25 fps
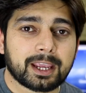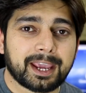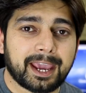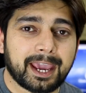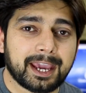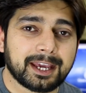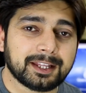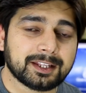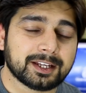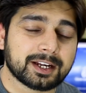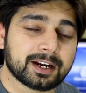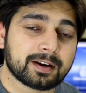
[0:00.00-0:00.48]

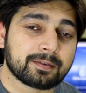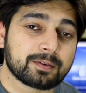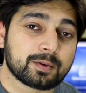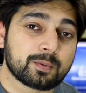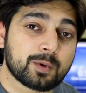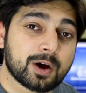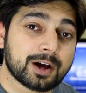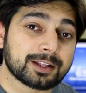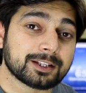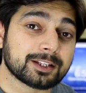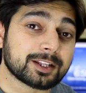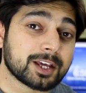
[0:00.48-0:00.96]
Hey there
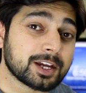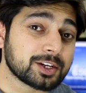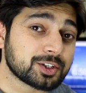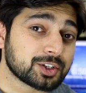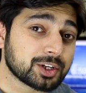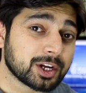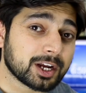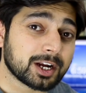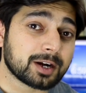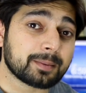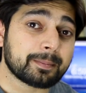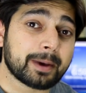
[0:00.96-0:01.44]
everyone, Hitesh
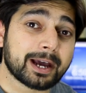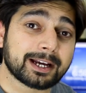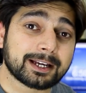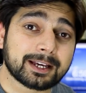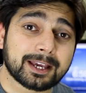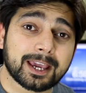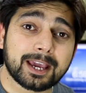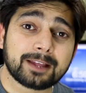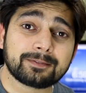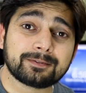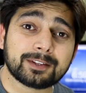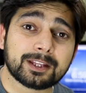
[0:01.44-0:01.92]
here, back
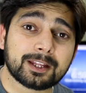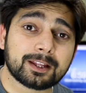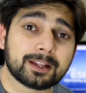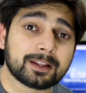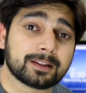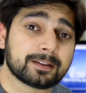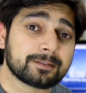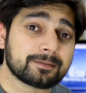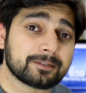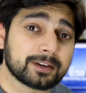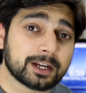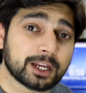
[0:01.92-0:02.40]
again with
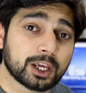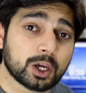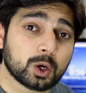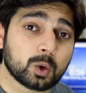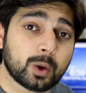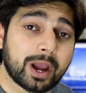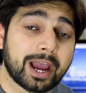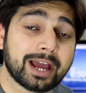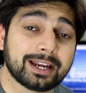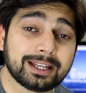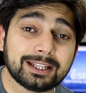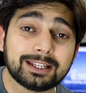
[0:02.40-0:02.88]
another
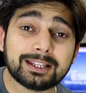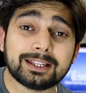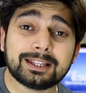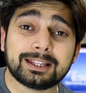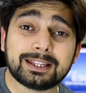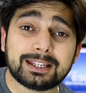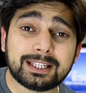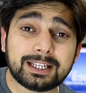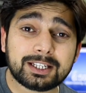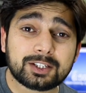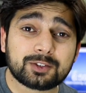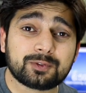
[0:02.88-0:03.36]
video and in
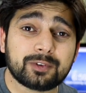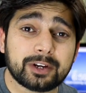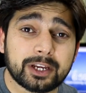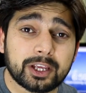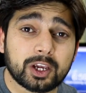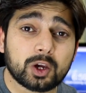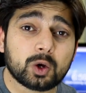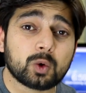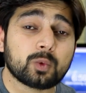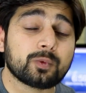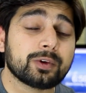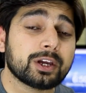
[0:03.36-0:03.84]
this
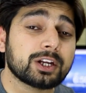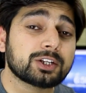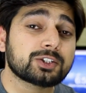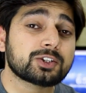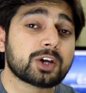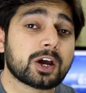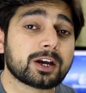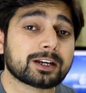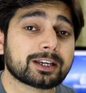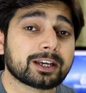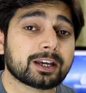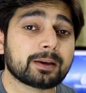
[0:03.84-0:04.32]
video we are
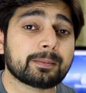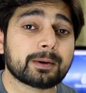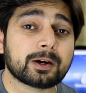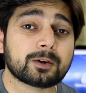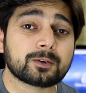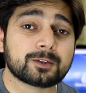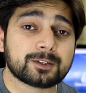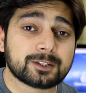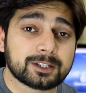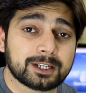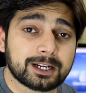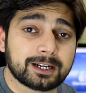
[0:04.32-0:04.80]
talking
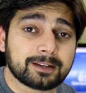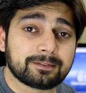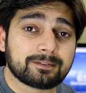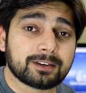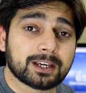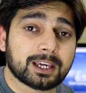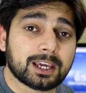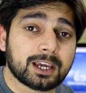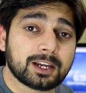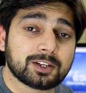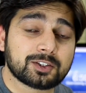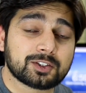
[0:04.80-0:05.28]
about
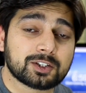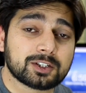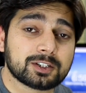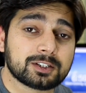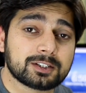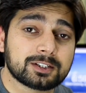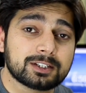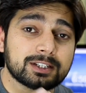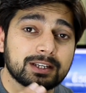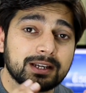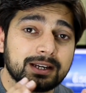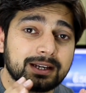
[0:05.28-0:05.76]

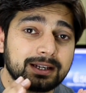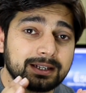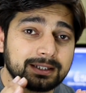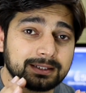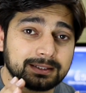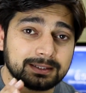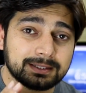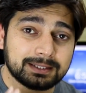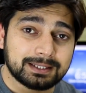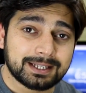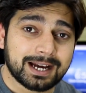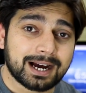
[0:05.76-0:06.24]
certifications,
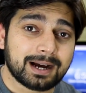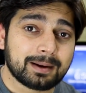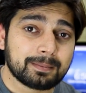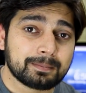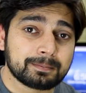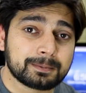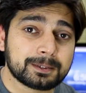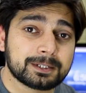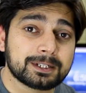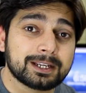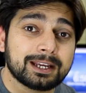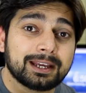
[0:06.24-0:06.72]

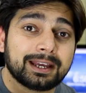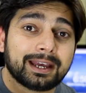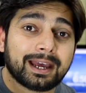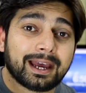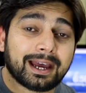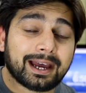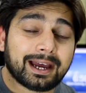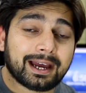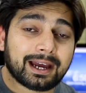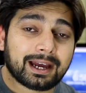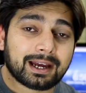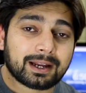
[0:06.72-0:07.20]
dumps
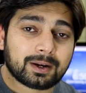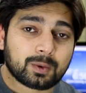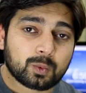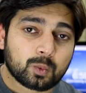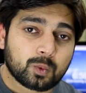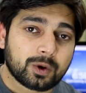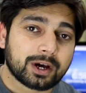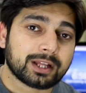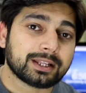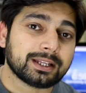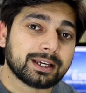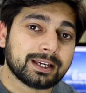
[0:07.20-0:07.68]
and
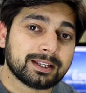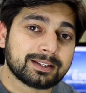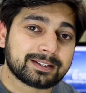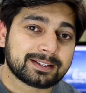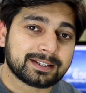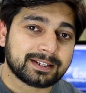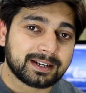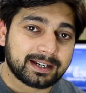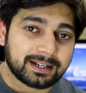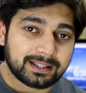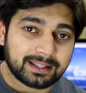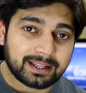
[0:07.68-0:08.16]
one
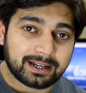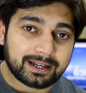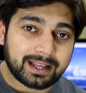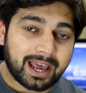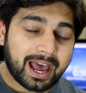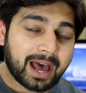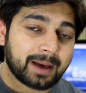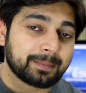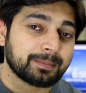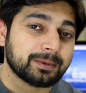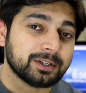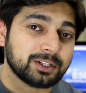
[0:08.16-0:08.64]
incident that
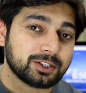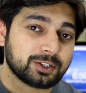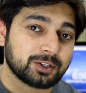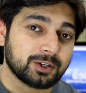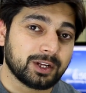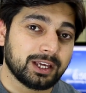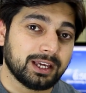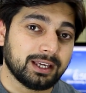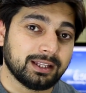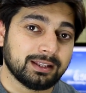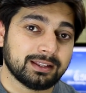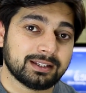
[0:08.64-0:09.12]
happened
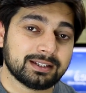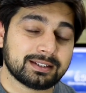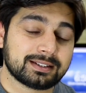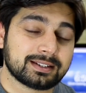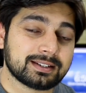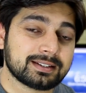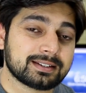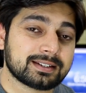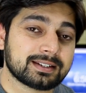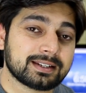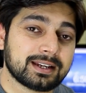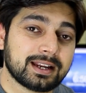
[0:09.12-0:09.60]
today. This
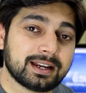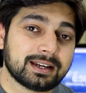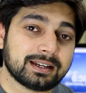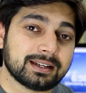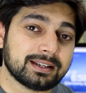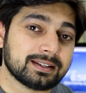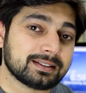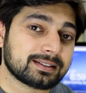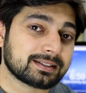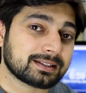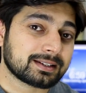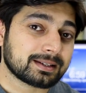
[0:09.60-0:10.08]
incident
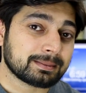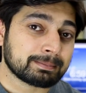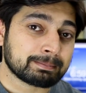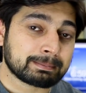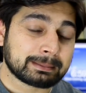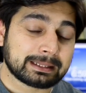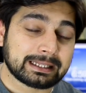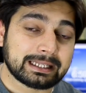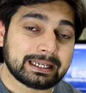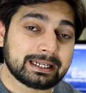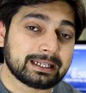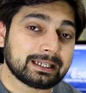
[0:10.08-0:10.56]
is
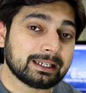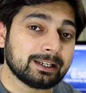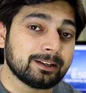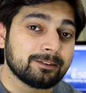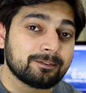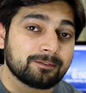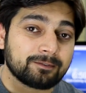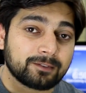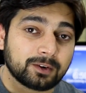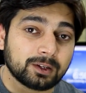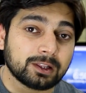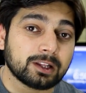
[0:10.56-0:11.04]
completely
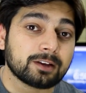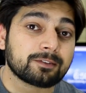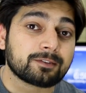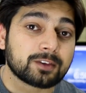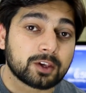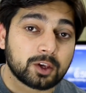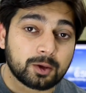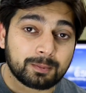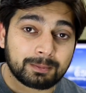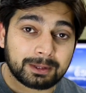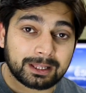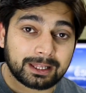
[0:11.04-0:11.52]
full of
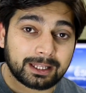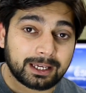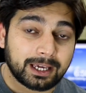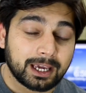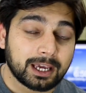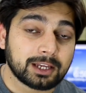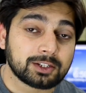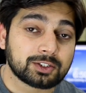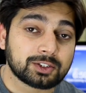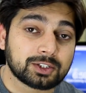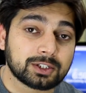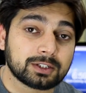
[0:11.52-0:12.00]

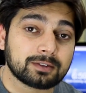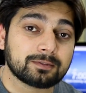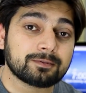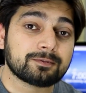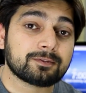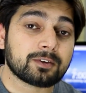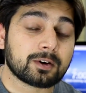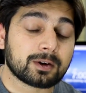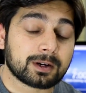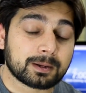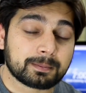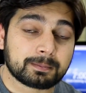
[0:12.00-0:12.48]
humiliation
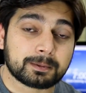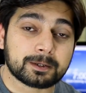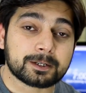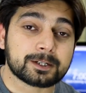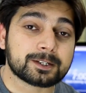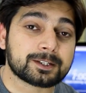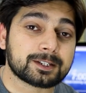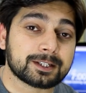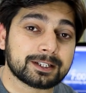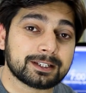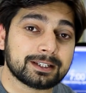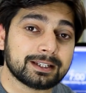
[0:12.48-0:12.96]
for a
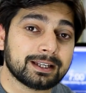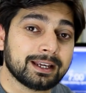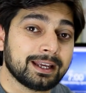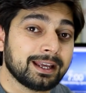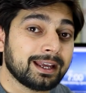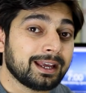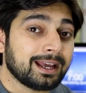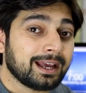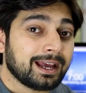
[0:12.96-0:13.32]
person